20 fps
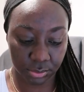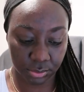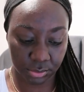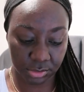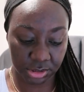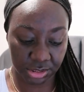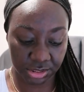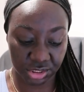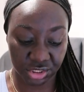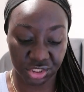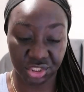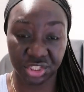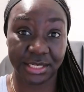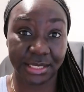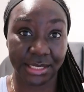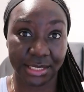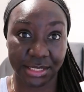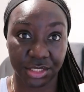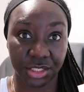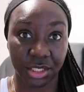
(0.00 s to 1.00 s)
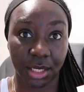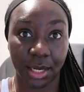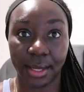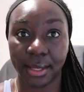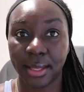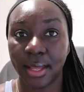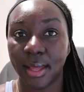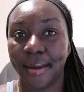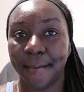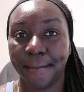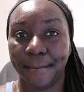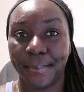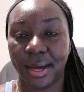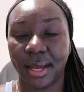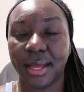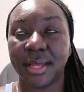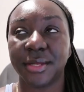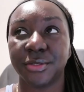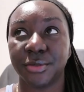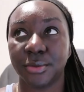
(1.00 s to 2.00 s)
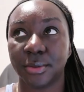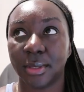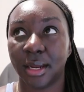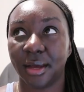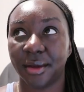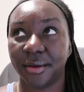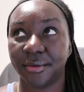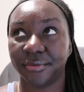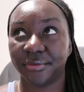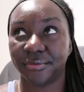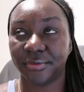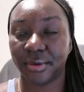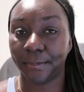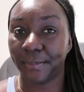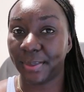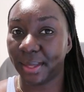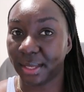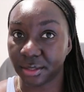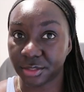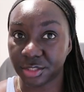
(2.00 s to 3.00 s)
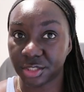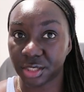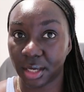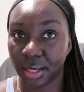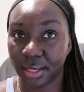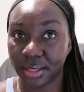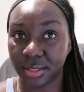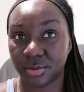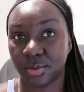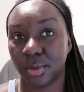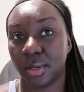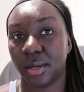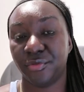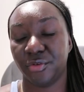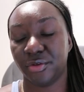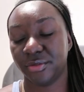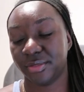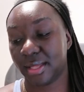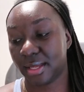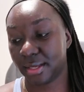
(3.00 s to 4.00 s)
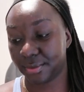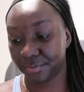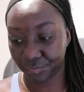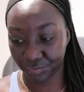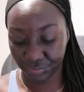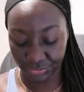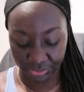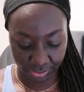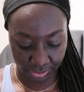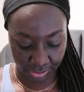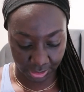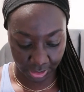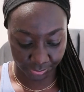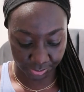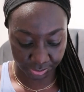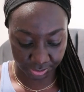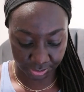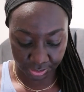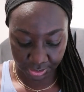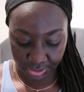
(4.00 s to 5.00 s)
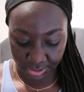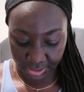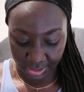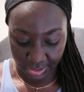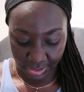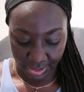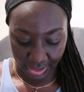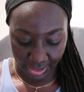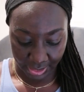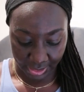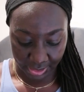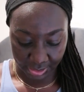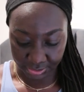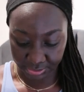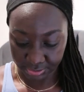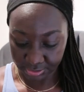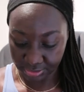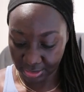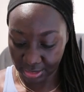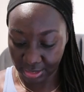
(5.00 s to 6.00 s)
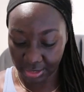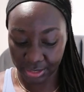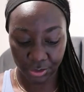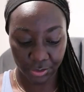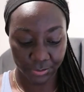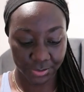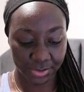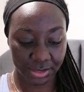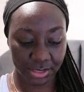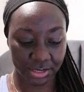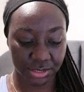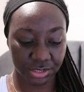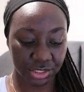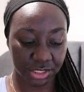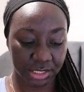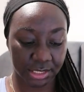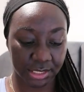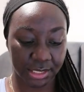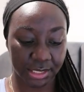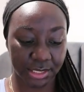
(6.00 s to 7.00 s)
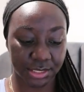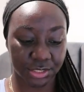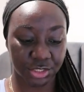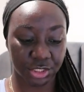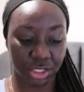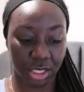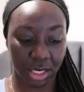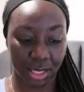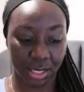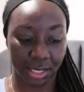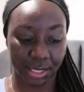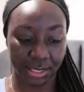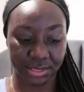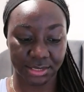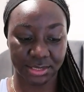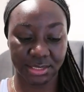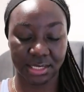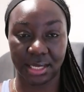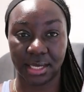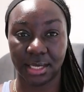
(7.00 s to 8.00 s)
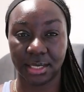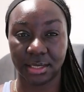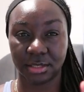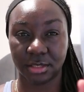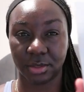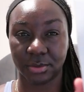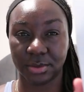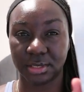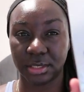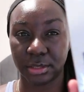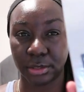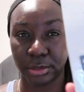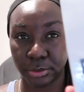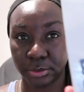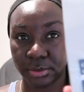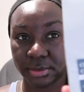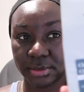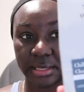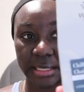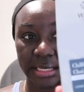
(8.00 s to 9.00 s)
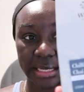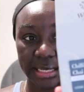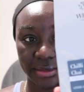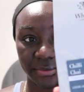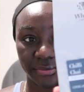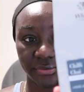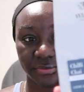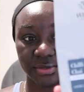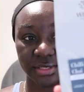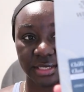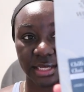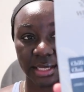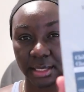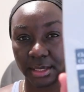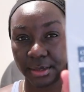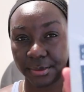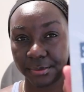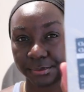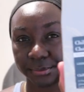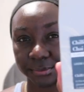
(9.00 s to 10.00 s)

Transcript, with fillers: this is chili chai. But I do love like pink chai as well. I've got that in the cupboard. And yeah, he got me this chili chai tea. So it's loose leaf tea.